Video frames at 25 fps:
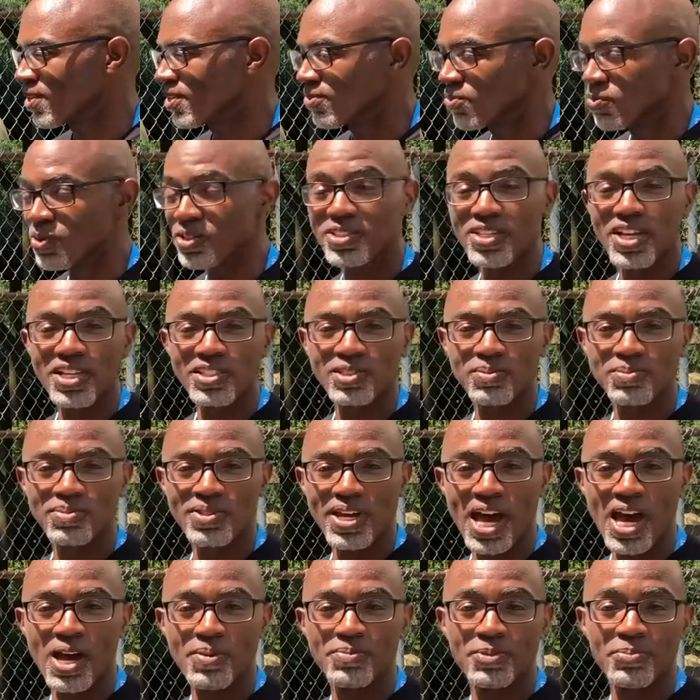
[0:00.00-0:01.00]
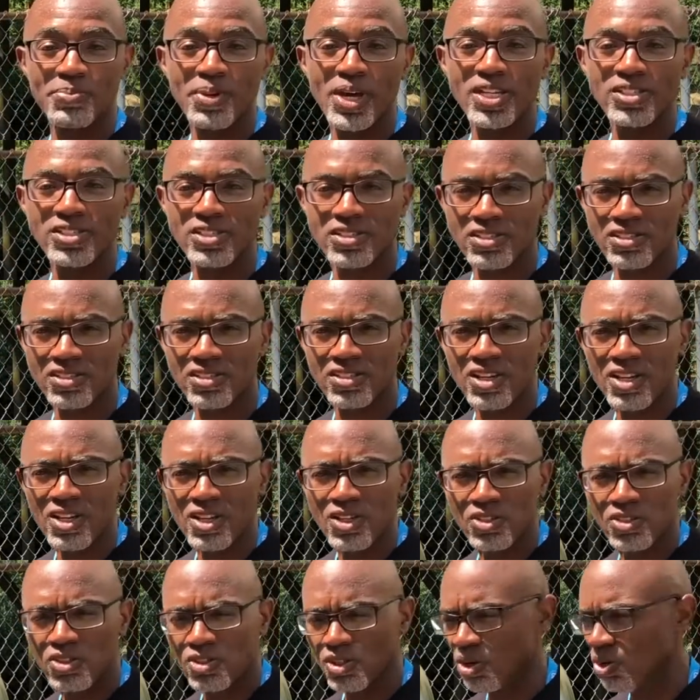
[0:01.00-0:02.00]
will take some time and patience.
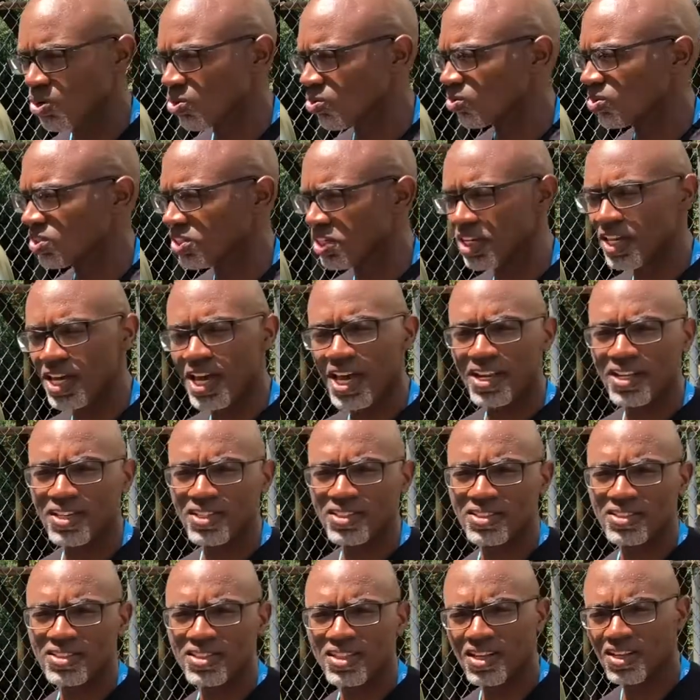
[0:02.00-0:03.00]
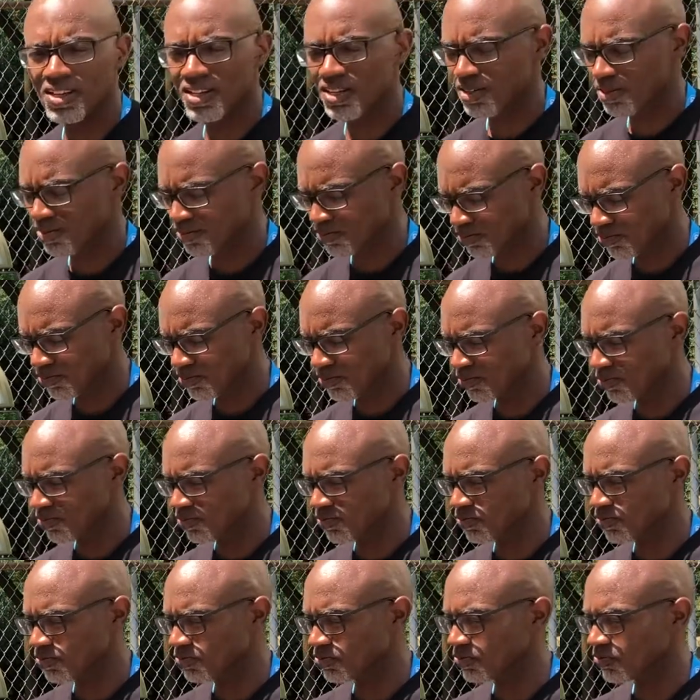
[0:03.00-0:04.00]
So get at it.
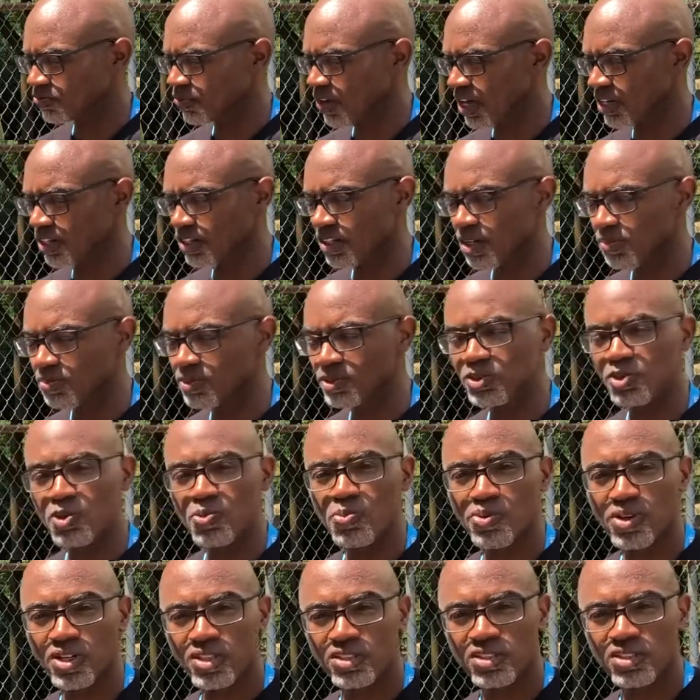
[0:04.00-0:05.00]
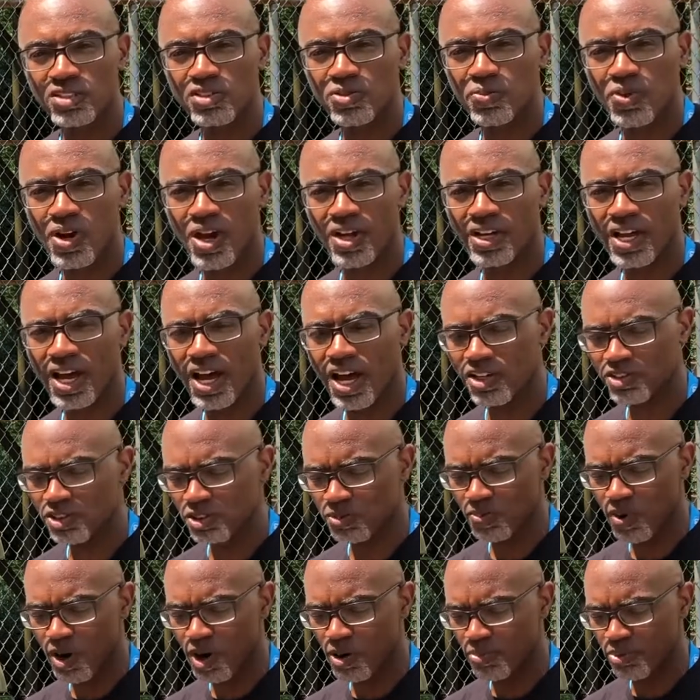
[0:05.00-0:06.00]
Find a couple of toothbrushes around the house,
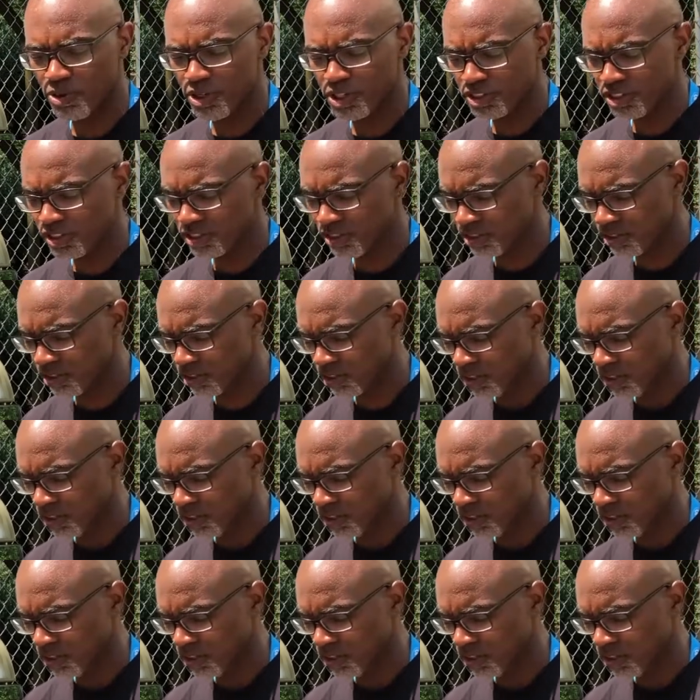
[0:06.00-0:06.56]
small brushes